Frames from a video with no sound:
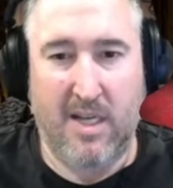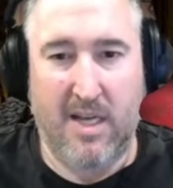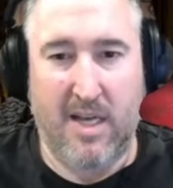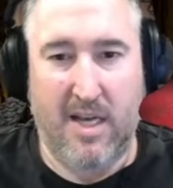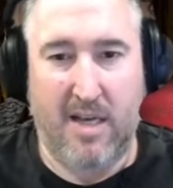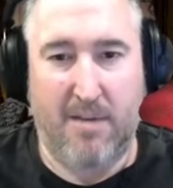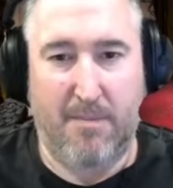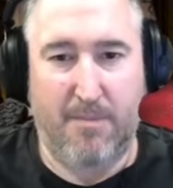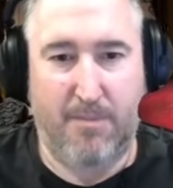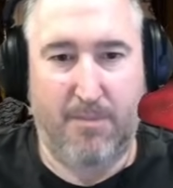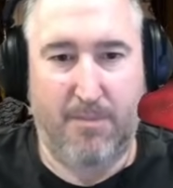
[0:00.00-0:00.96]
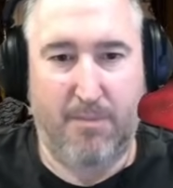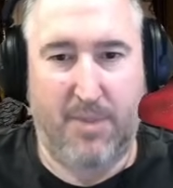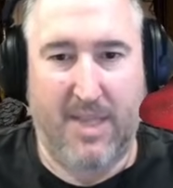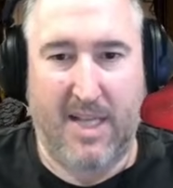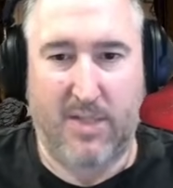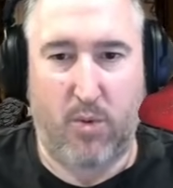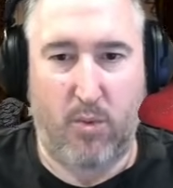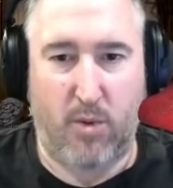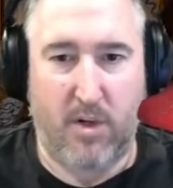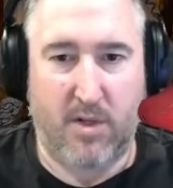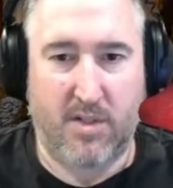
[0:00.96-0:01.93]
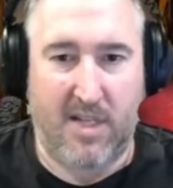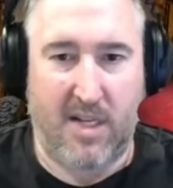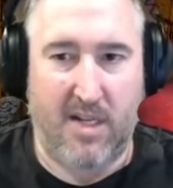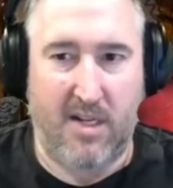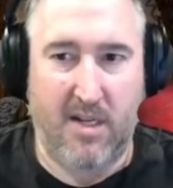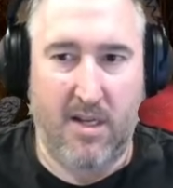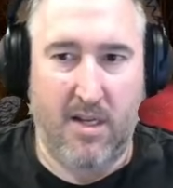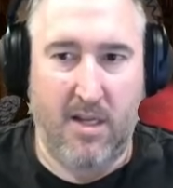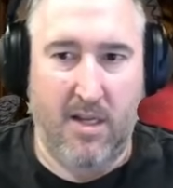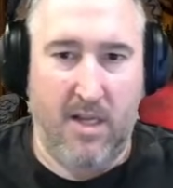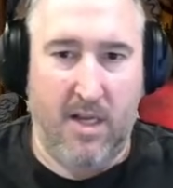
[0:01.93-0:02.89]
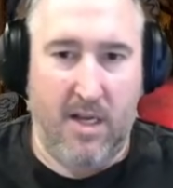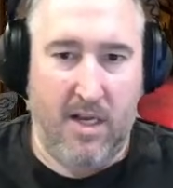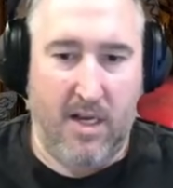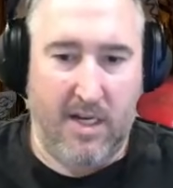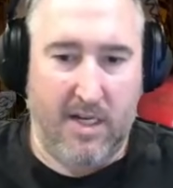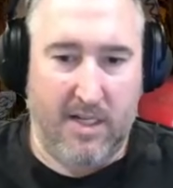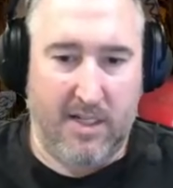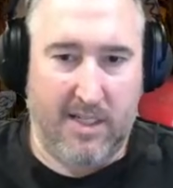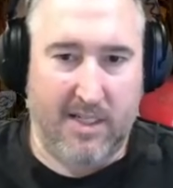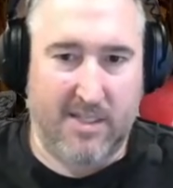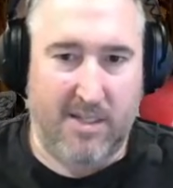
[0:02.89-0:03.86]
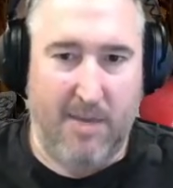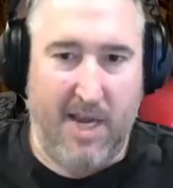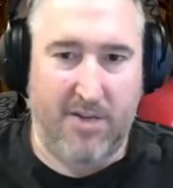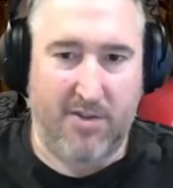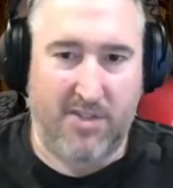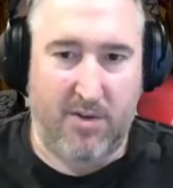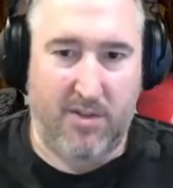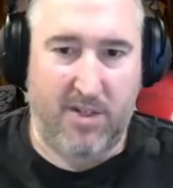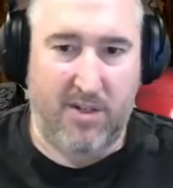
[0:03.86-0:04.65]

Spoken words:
but that's where we're sitting. I'm going to get some Hydras out there